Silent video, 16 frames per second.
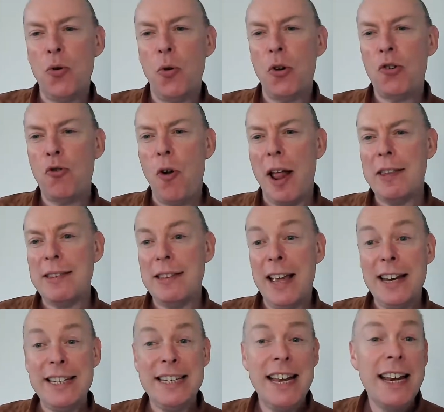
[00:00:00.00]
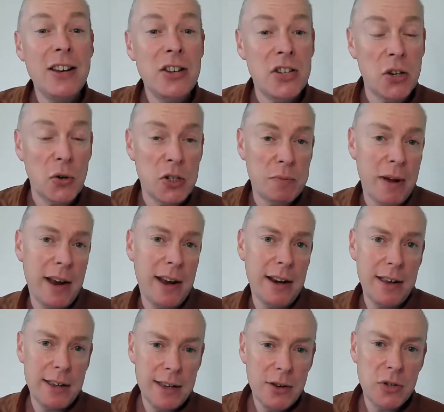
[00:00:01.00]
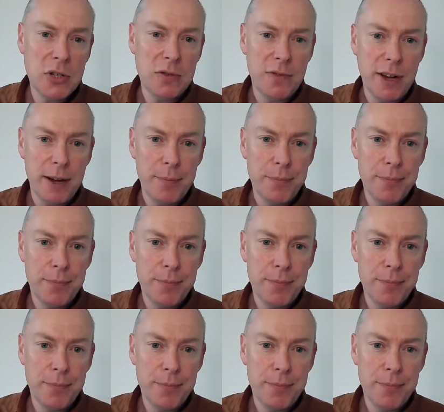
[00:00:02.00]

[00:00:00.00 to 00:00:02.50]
translating into to make any use of it.